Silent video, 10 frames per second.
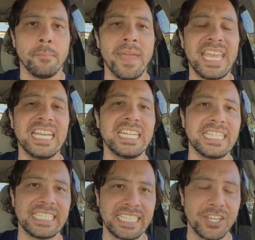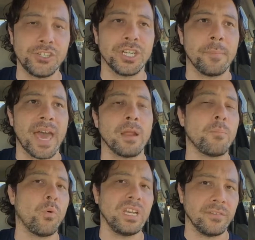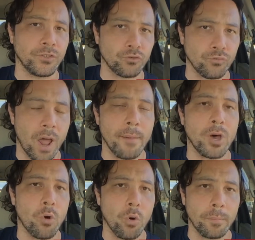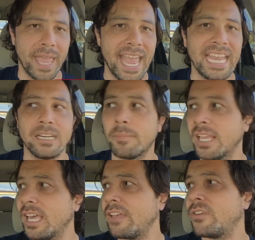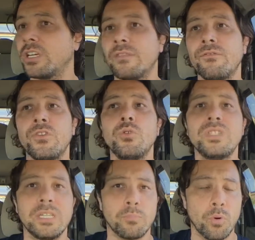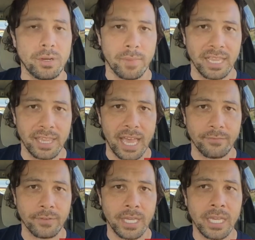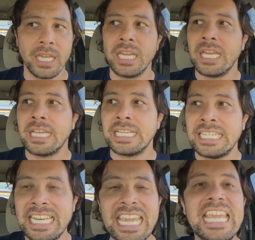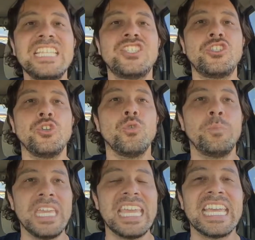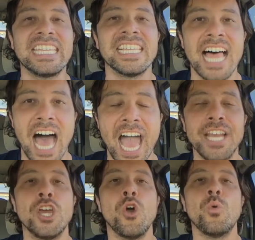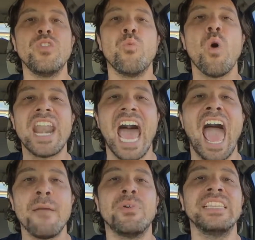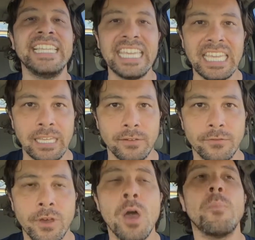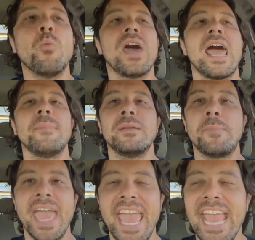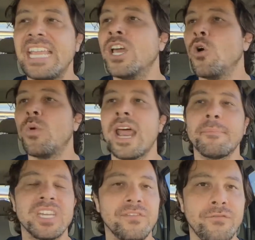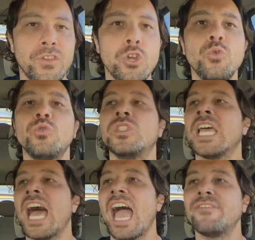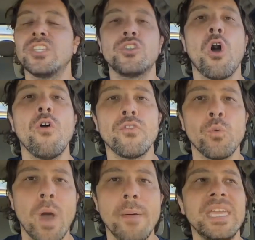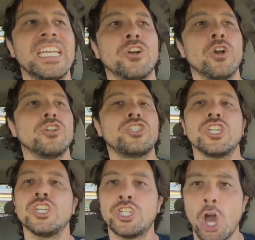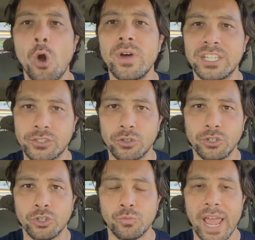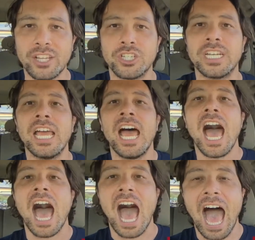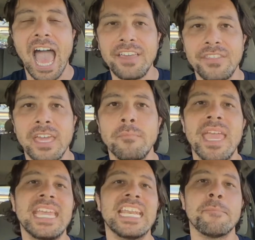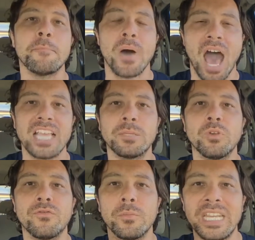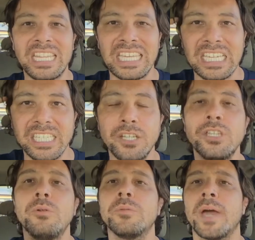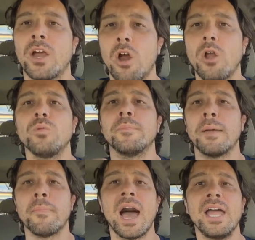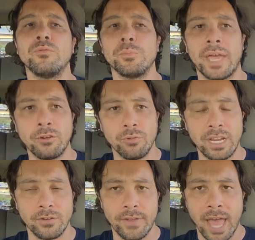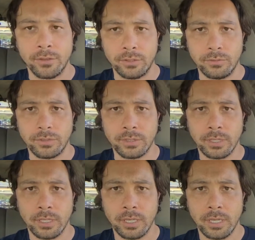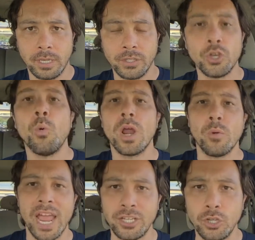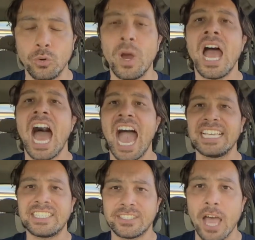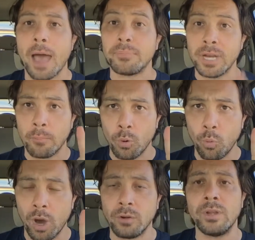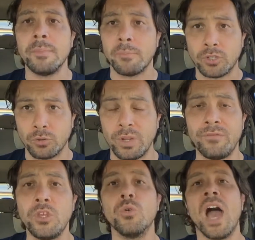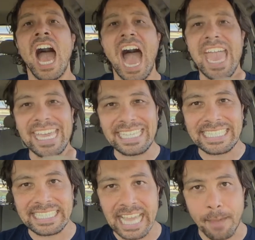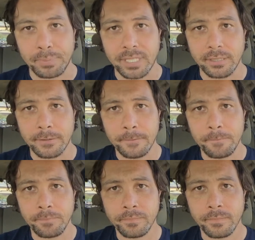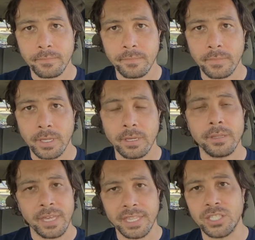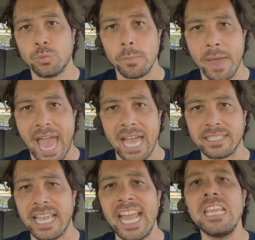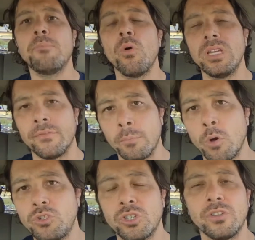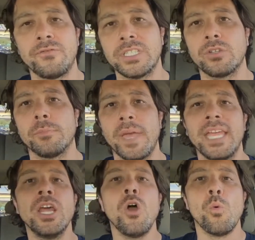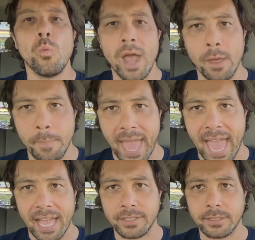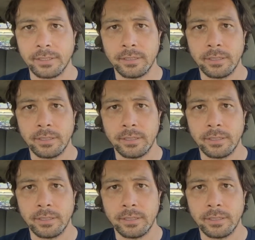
Making a decision about a point of trauma or pain in my life, a confusing point in my life, needs to be in line with what I believe. But when I'm in pain, when I'm confused, I have this overwhelming urge to go in a certain direction. I then make it impossible for me to think clearly with my heart, with my mind, with my greater values. So what do? I stop. Number one, remember to review. I accept that this will pass. Any point of emotional or physical pain will pass.